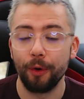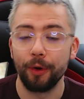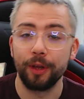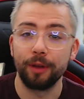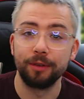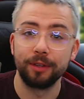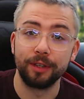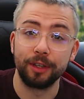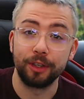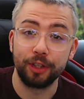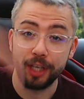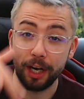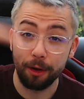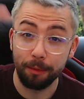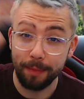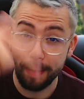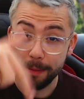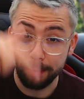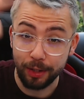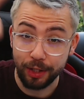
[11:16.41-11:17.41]
or using the
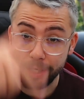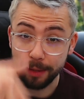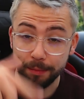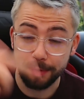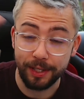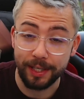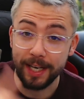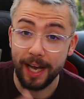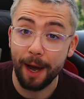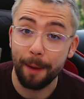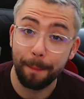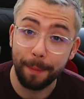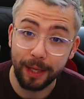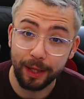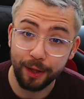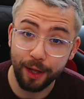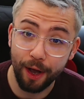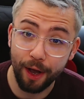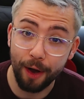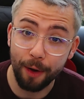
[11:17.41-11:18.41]
channel memberships down
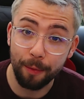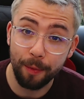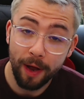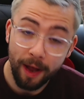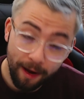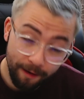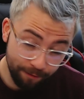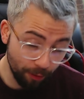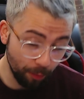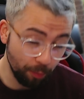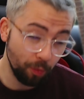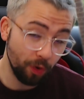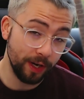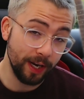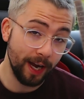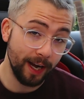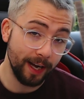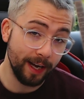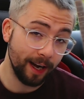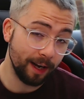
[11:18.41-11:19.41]
below from
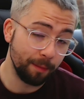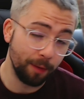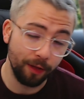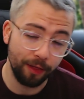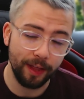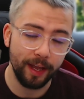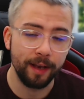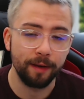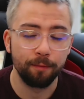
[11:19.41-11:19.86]
$1.99 a month.